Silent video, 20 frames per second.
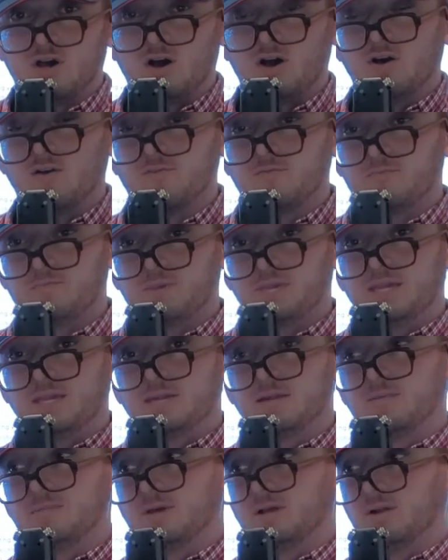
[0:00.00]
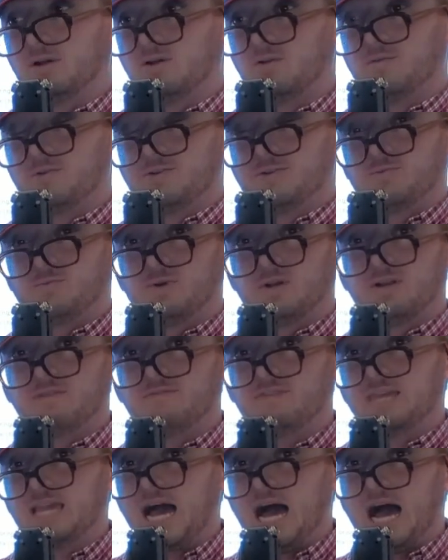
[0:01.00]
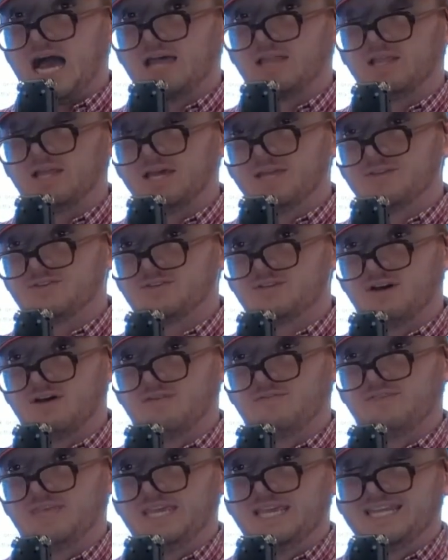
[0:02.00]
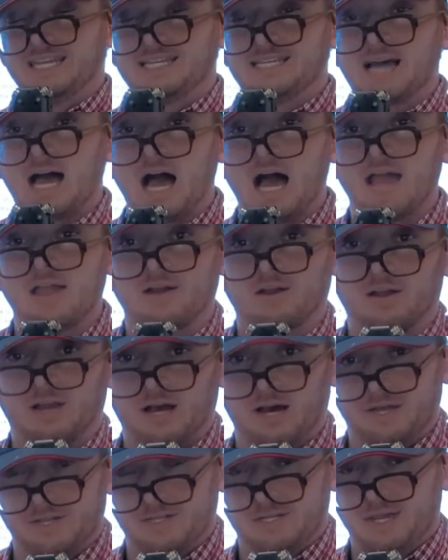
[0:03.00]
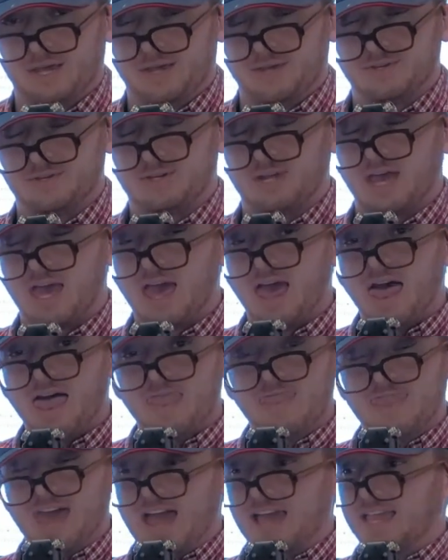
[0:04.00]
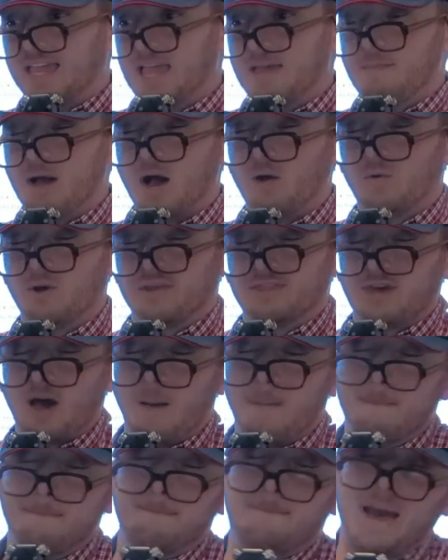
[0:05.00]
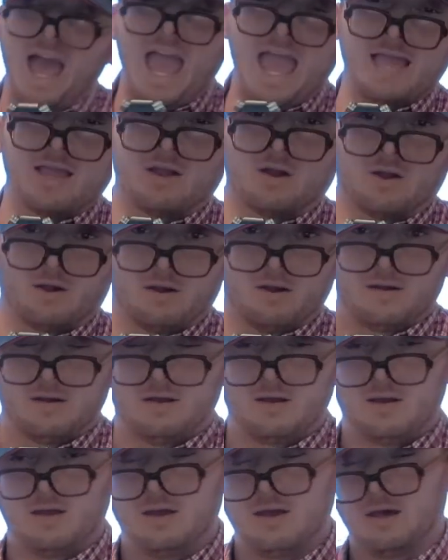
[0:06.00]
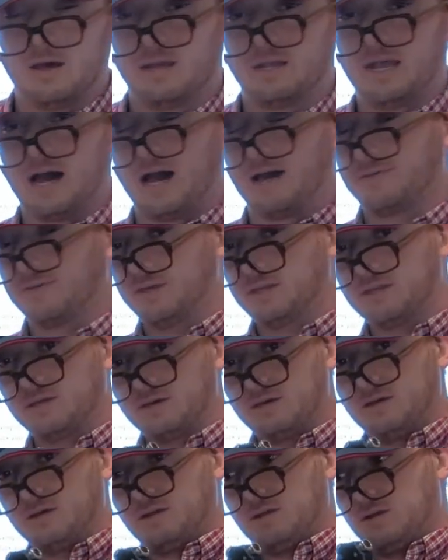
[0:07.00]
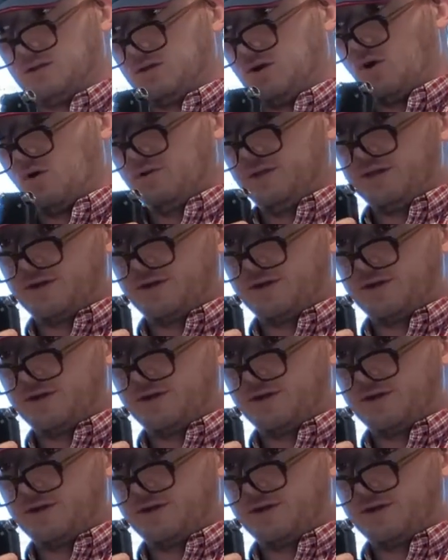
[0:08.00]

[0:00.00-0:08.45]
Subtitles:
of Pete Amillo was one of the highlights of the entire contest. That came out with a banger! Now, I think the only